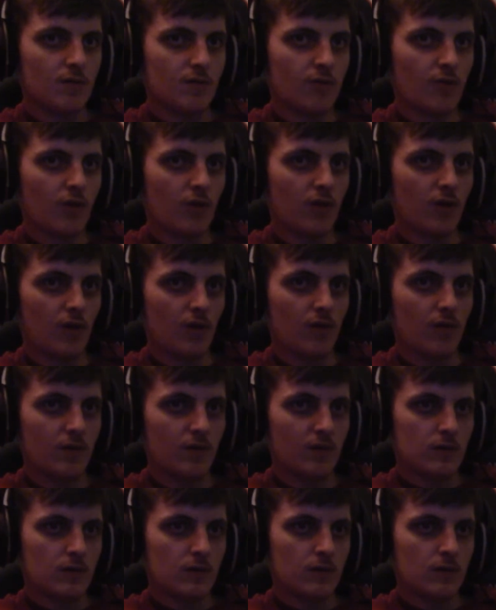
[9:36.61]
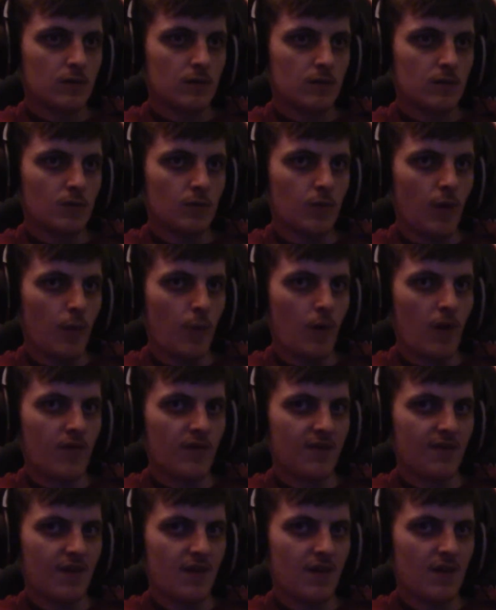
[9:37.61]
Fuck no. Wait, where
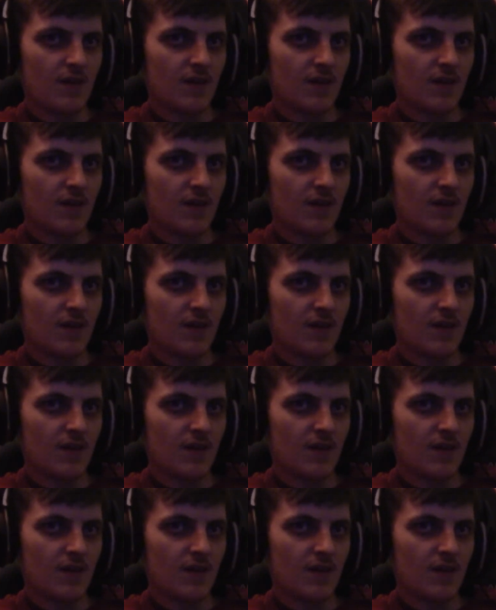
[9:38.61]
is he?